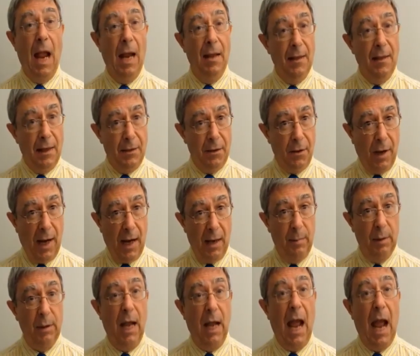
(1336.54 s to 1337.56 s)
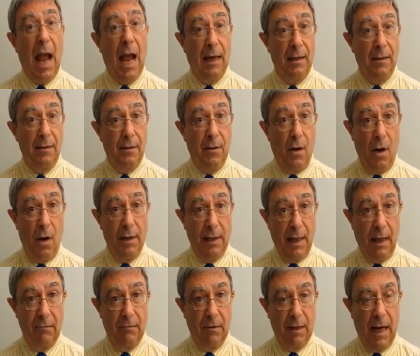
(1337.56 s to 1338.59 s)
And then you're able to act on
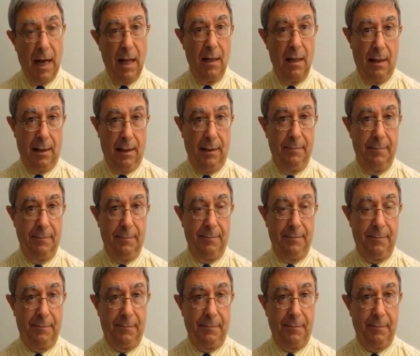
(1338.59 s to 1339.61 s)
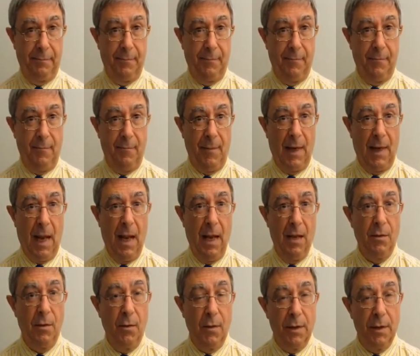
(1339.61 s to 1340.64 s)
that reality.
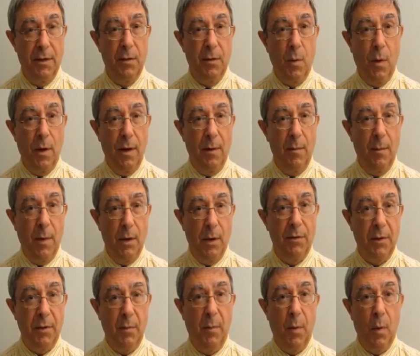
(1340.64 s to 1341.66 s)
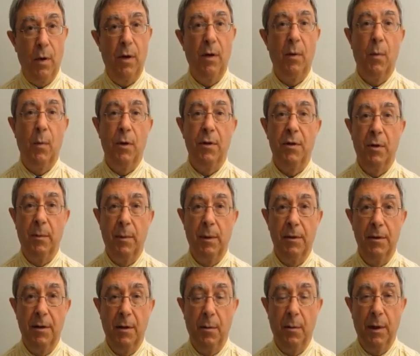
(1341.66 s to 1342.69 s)
So this is one of the most important
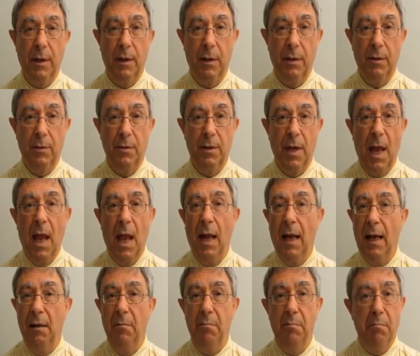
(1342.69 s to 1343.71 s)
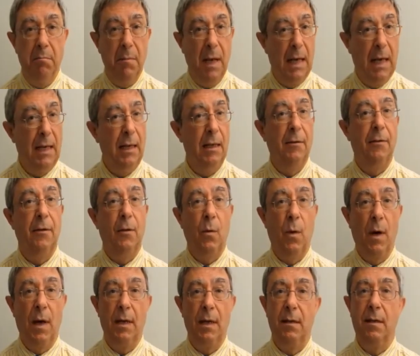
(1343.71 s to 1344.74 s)
principles that we use in many different
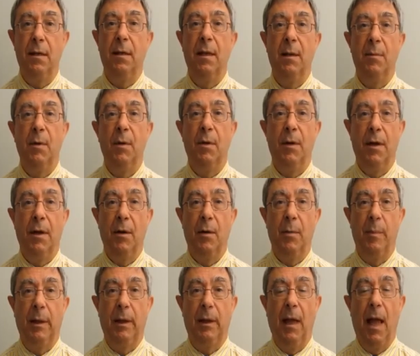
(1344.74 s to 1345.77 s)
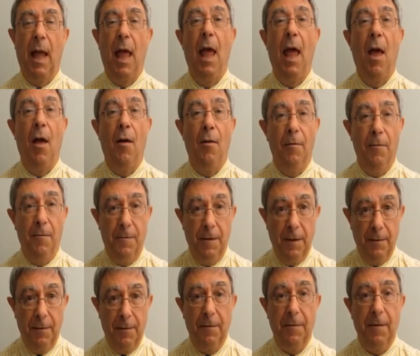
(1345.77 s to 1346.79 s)
ways in hypnotherapy.
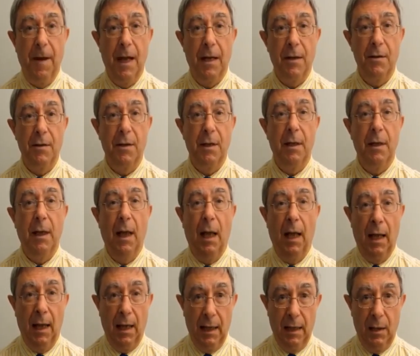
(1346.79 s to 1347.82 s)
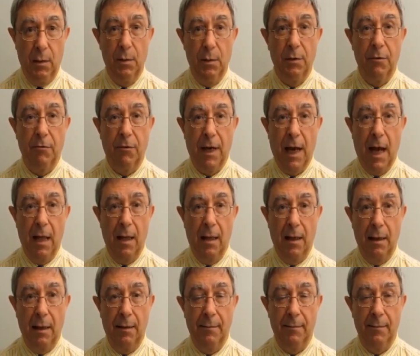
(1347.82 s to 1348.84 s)
Vivid fantasy equals
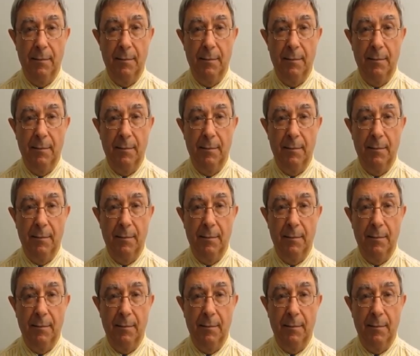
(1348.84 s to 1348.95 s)
reality.